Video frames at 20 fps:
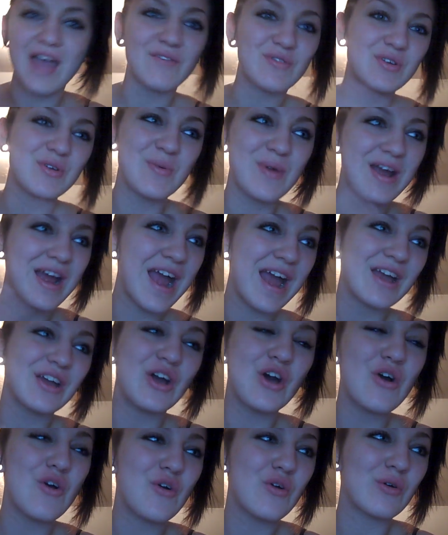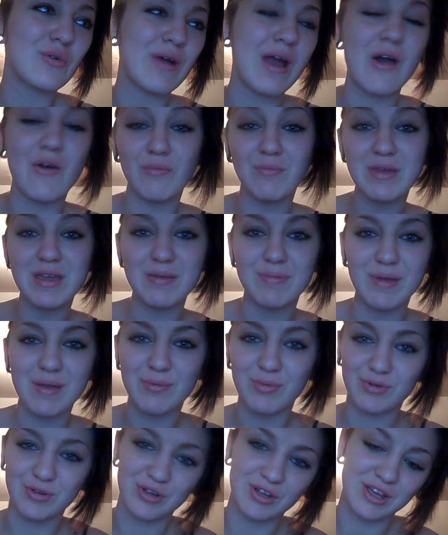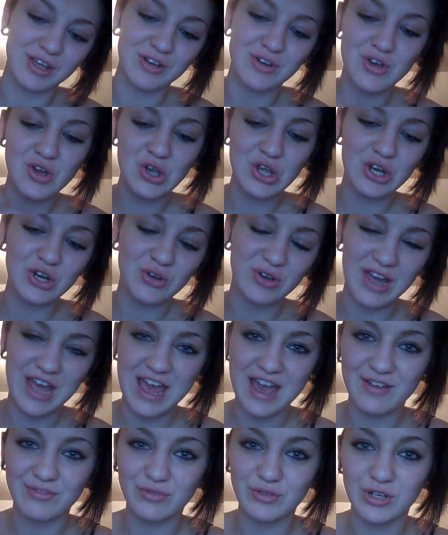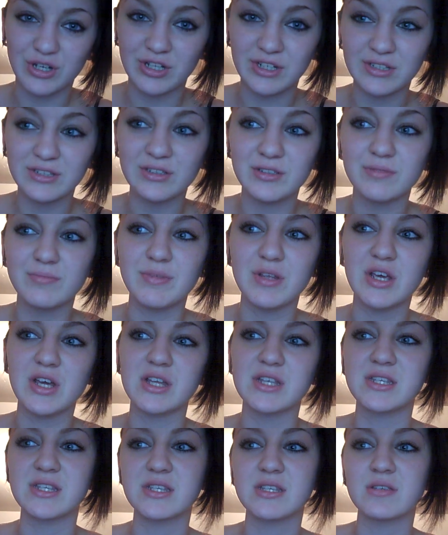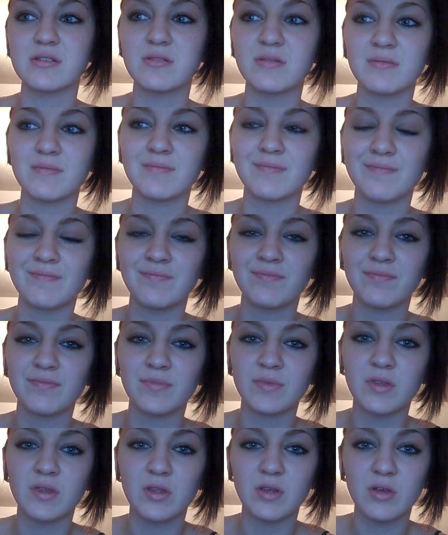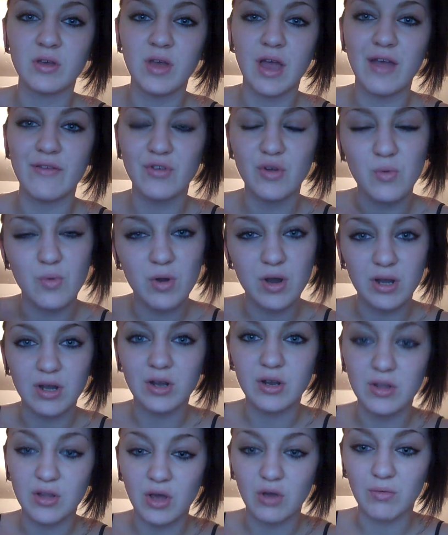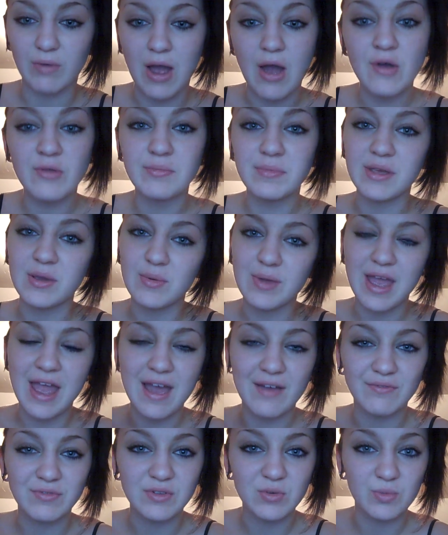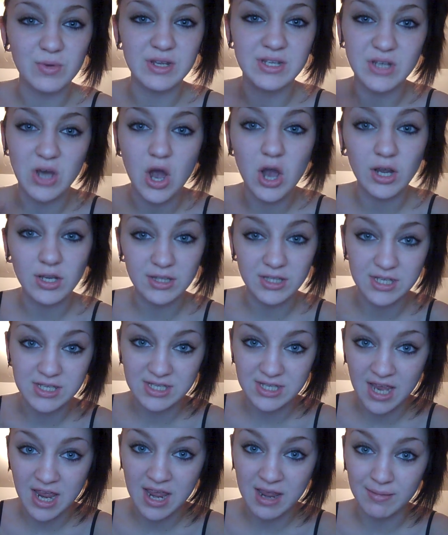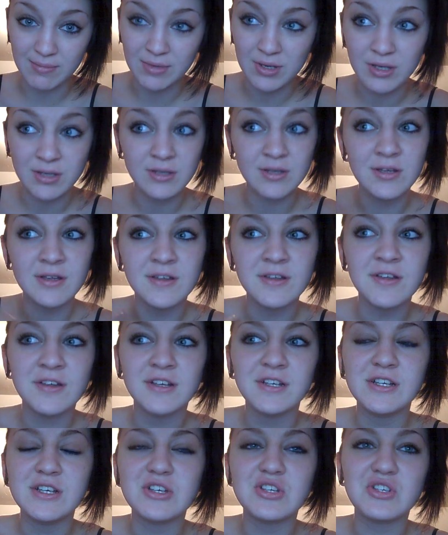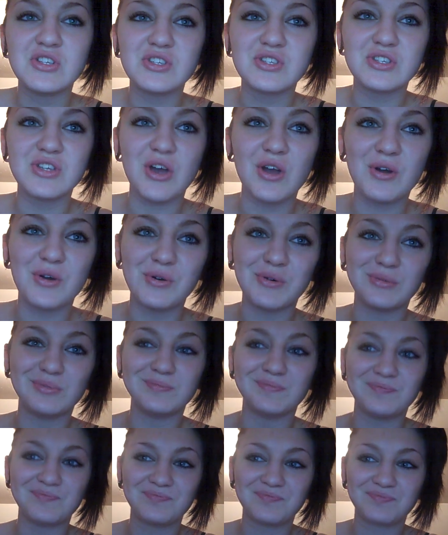everywhere I go around me, people are like, no, you don't have one, because everyone around me we have we talk the same so